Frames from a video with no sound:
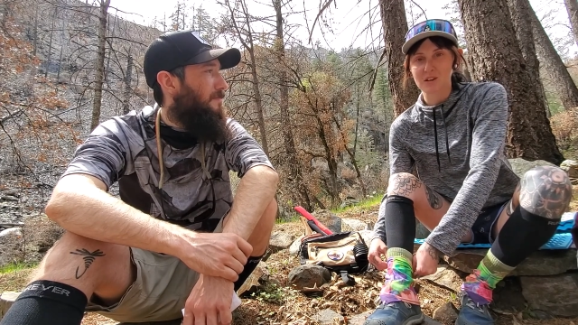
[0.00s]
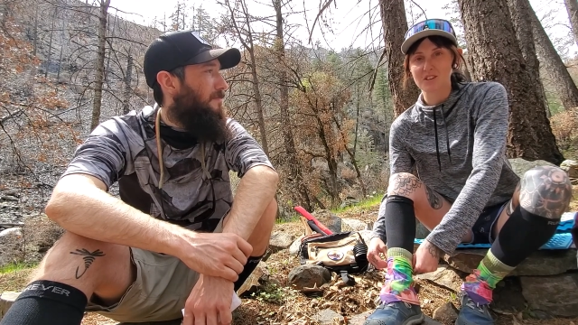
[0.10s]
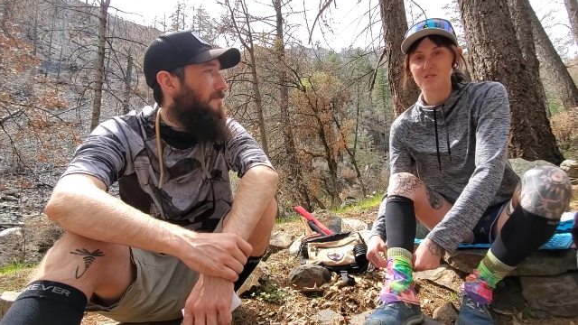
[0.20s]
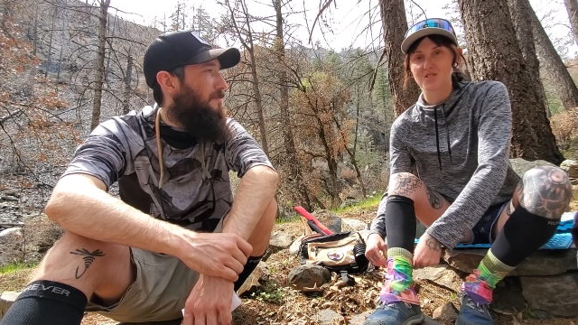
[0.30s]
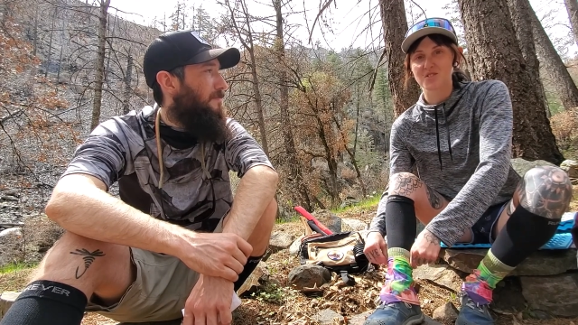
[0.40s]

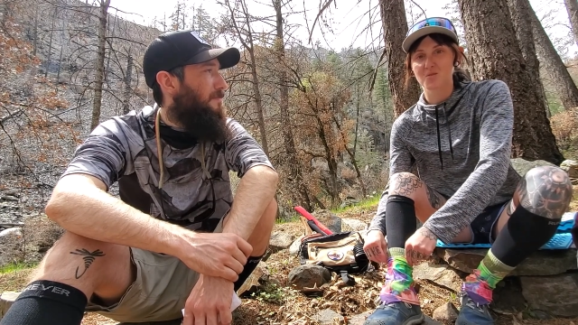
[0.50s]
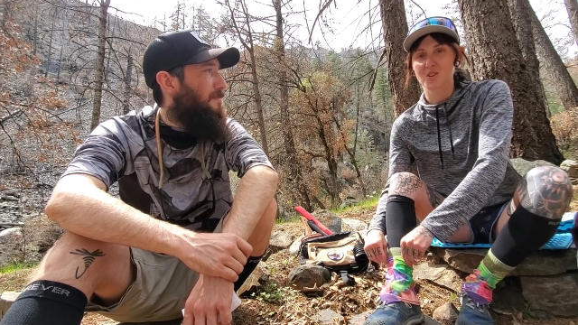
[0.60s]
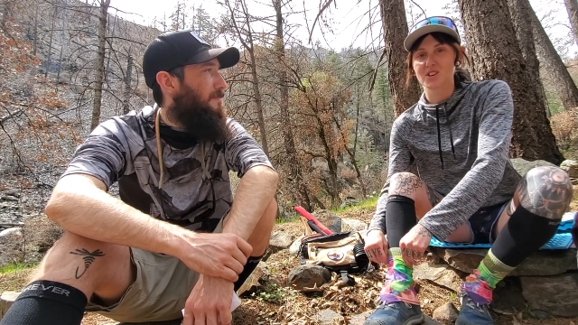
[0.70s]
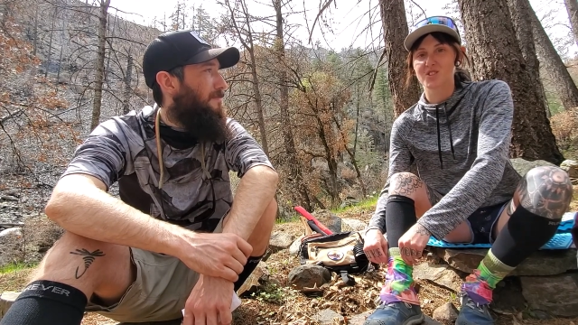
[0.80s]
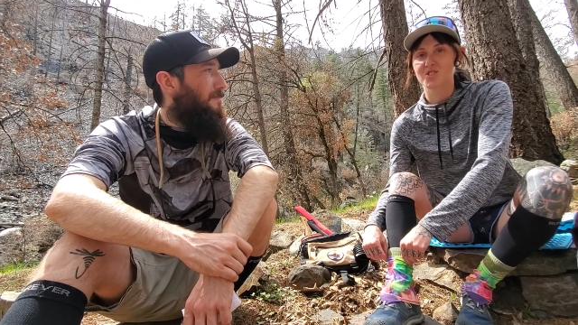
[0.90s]
Speaker 1: going to use a
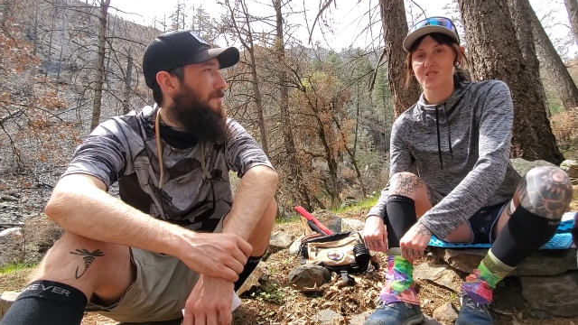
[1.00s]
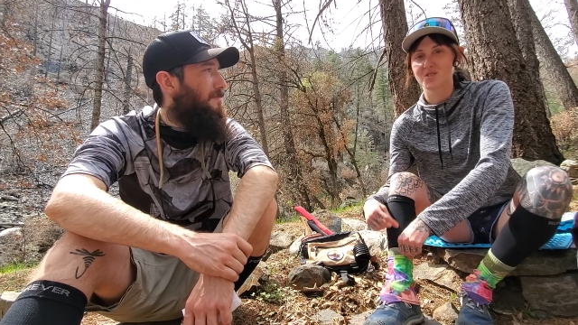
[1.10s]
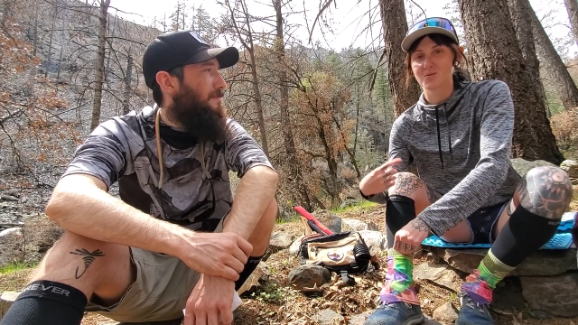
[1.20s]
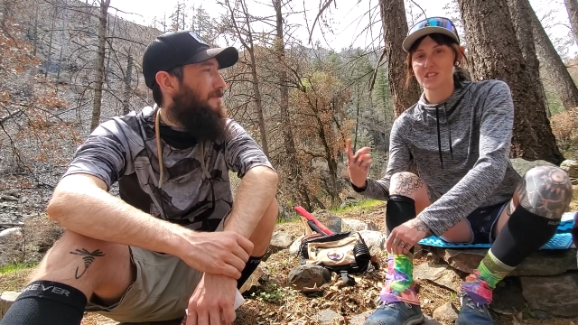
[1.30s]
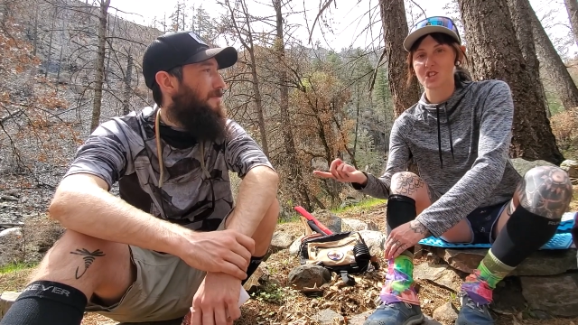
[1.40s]
Sawyer
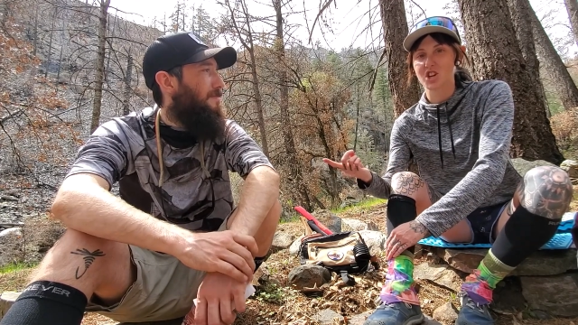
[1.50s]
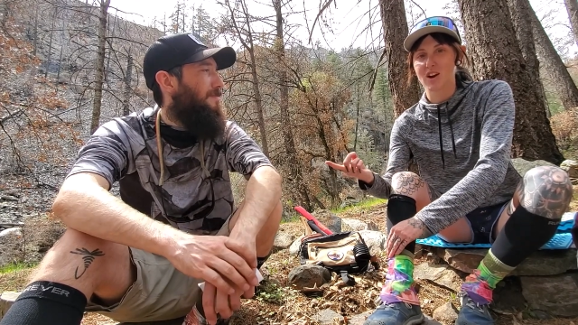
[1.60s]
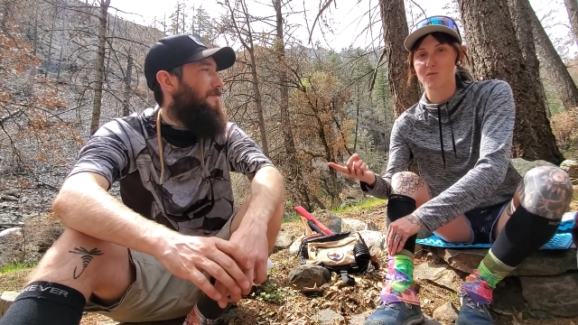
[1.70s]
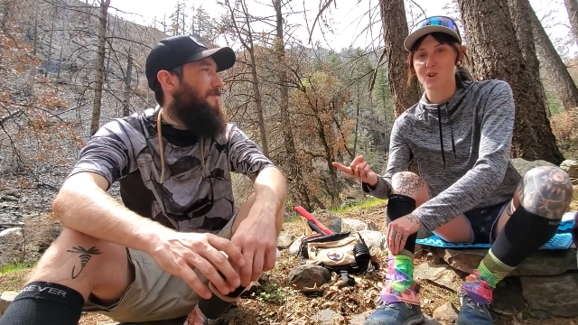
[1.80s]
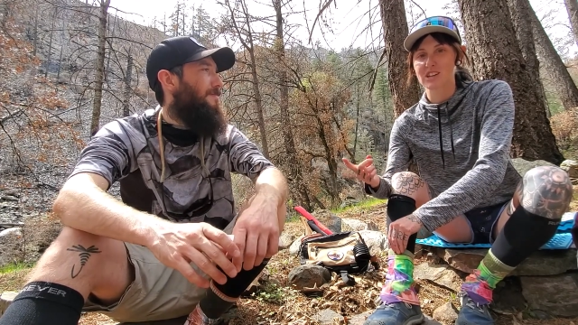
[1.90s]
just so we each
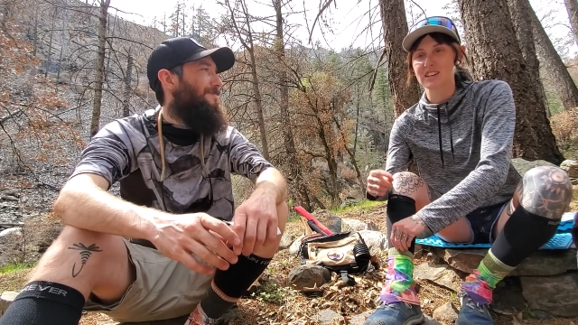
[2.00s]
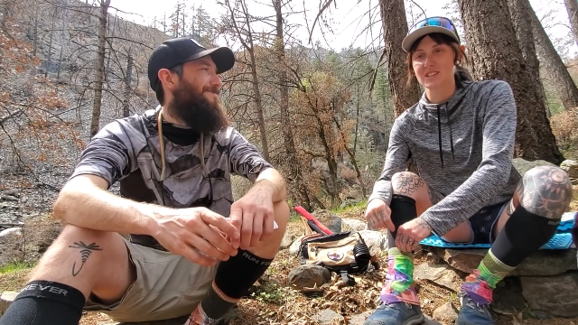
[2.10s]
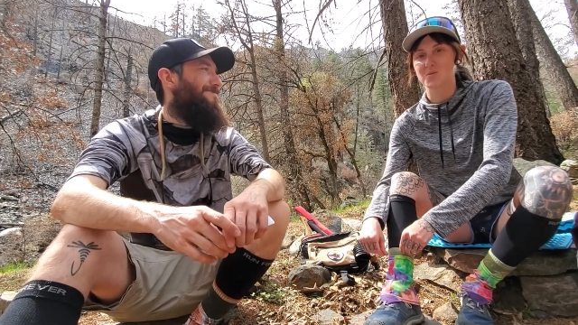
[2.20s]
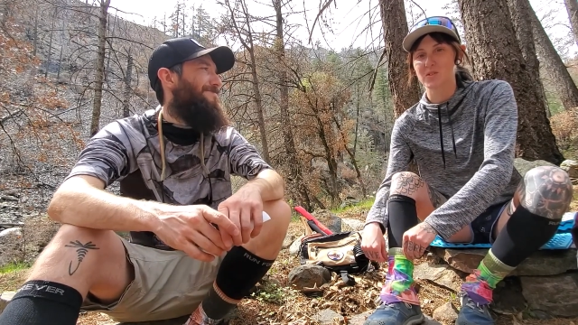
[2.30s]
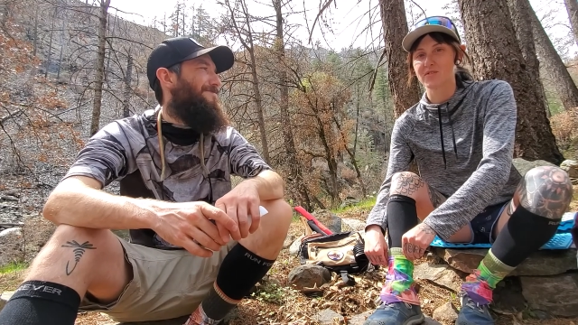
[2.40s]
have one in
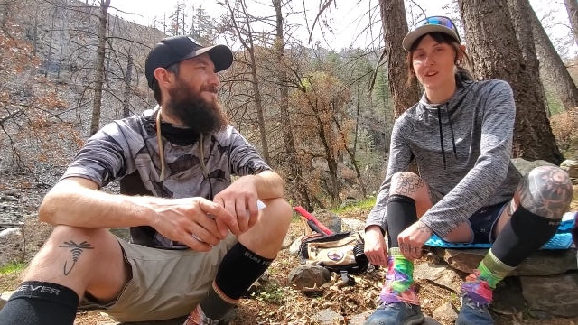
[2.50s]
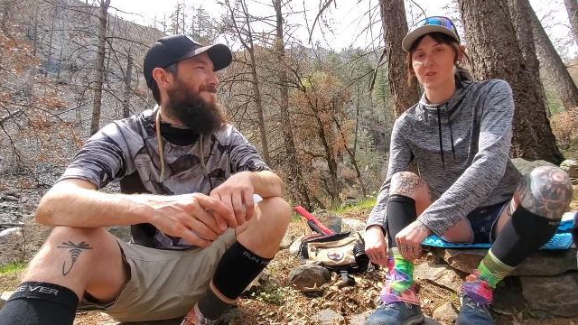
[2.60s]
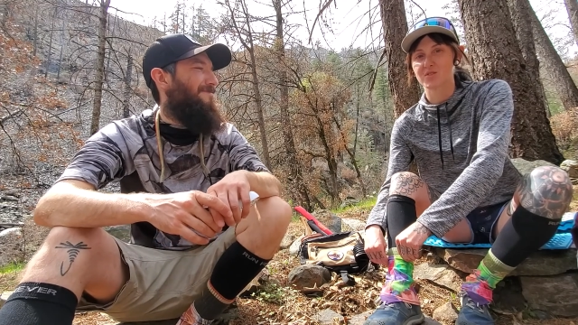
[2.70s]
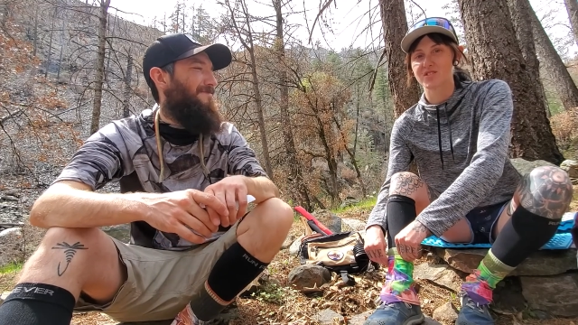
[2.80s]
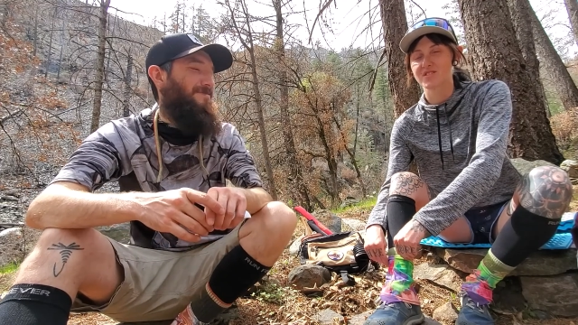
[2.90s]
case one
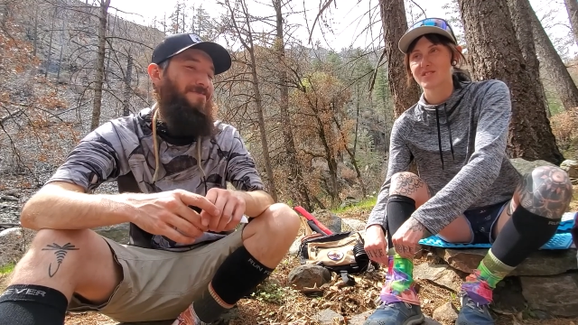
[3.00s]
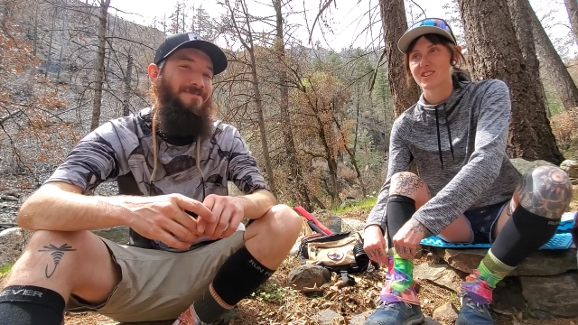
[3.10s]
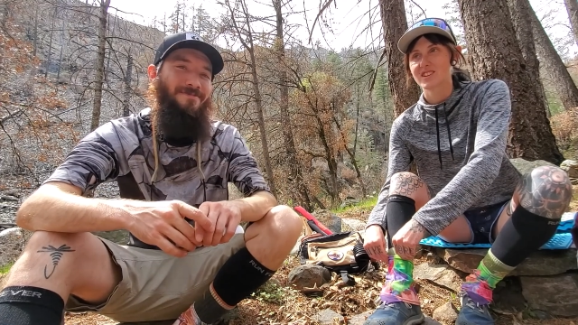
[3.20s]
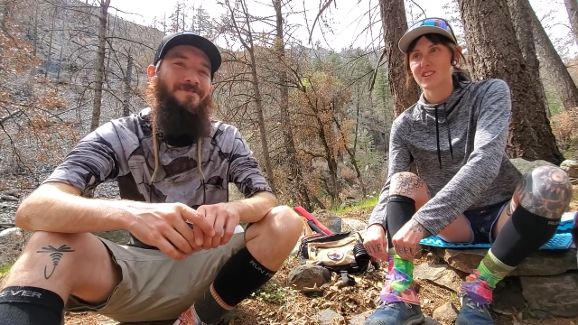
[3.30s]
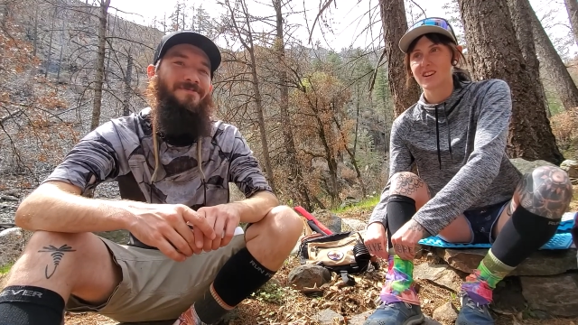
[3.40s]
fails.
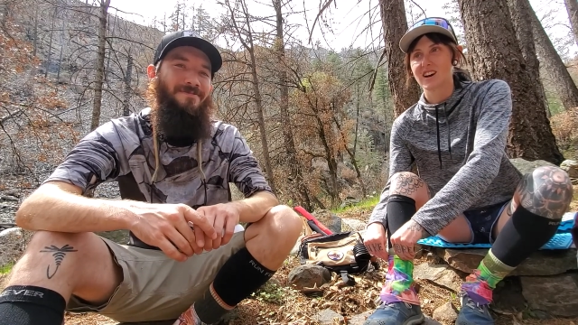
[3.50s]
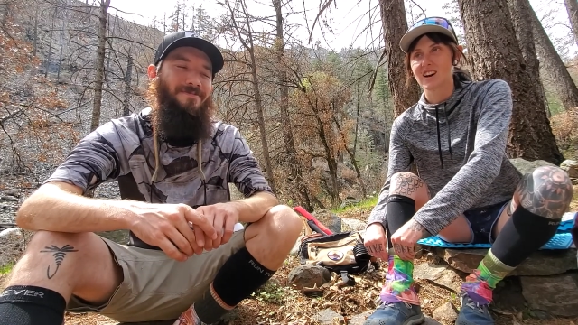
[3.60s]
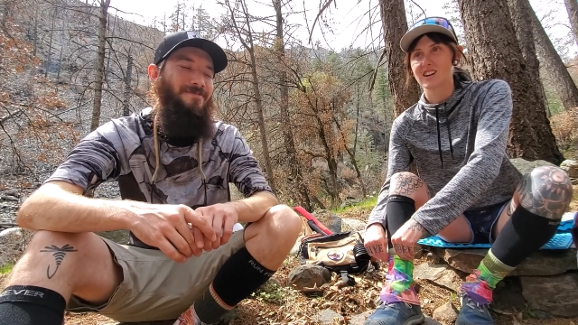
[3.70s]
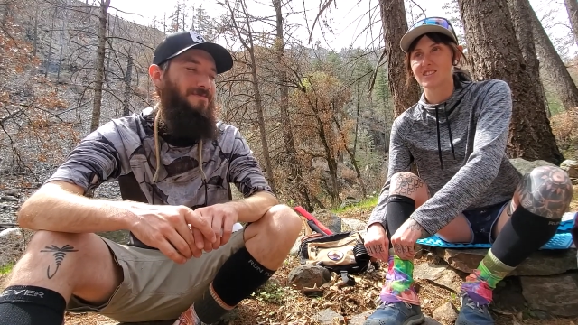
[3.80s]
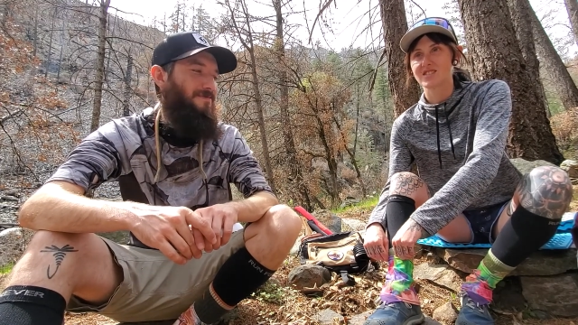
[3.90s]

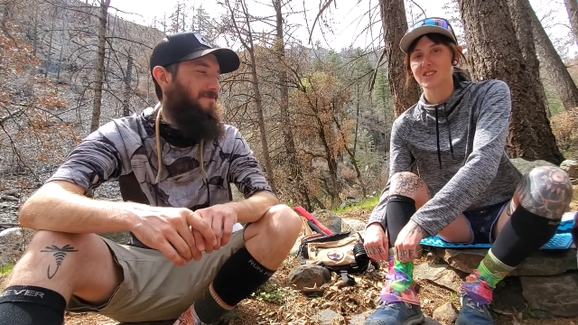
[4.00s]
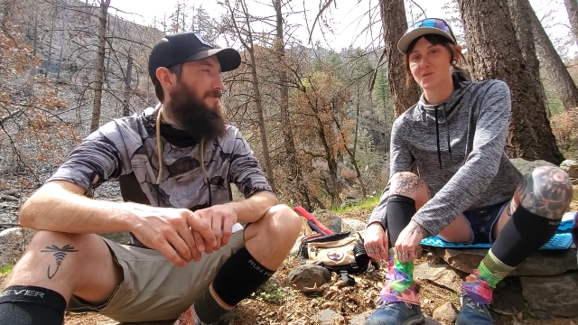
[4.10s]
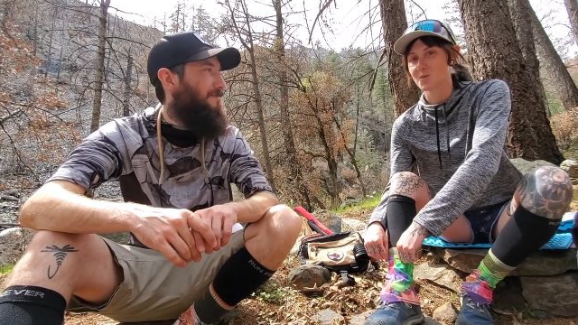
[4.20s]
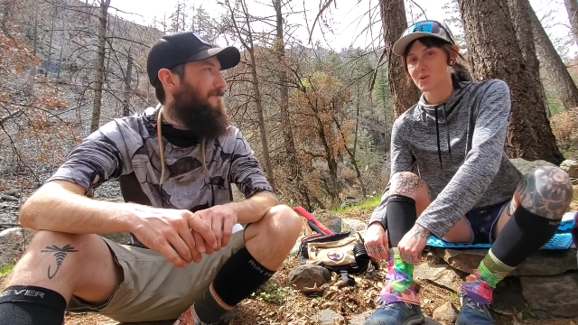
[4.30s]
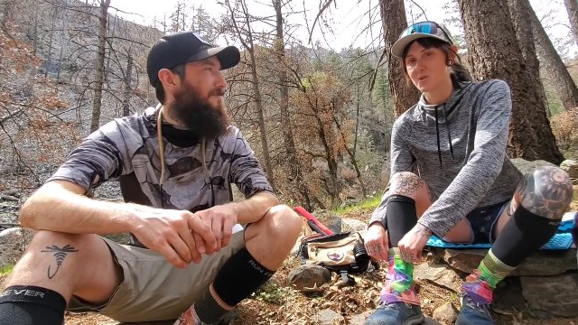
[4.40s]
Uh, so
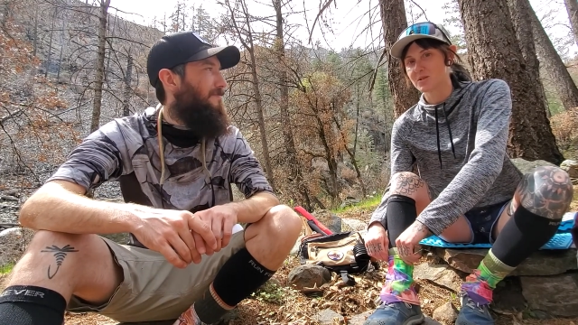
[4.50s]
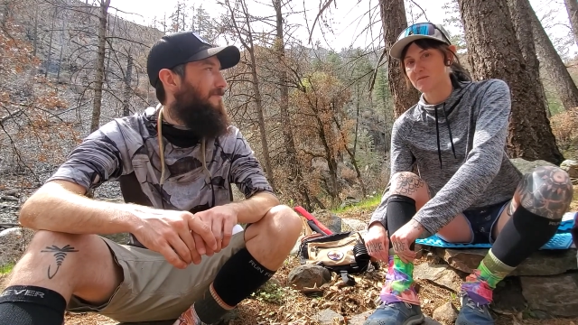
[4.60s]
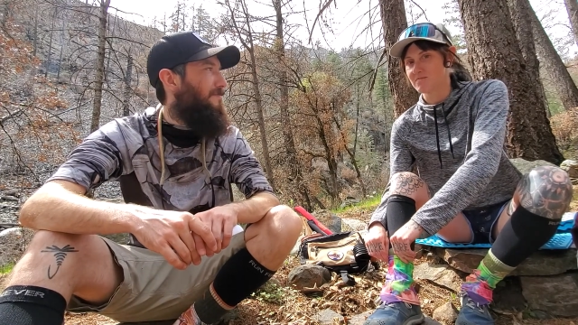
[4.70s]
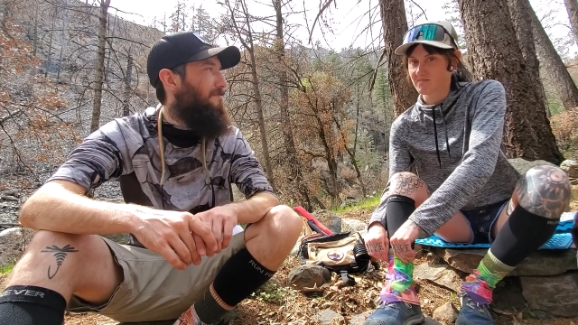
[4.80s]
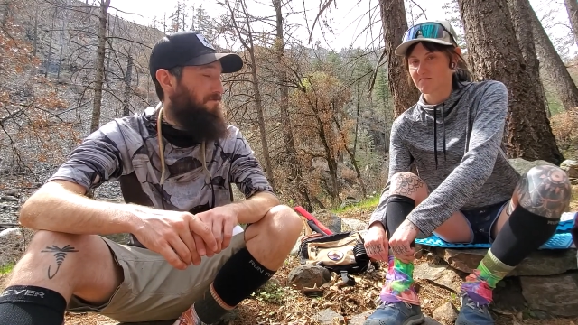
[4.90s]
that's what we're doing.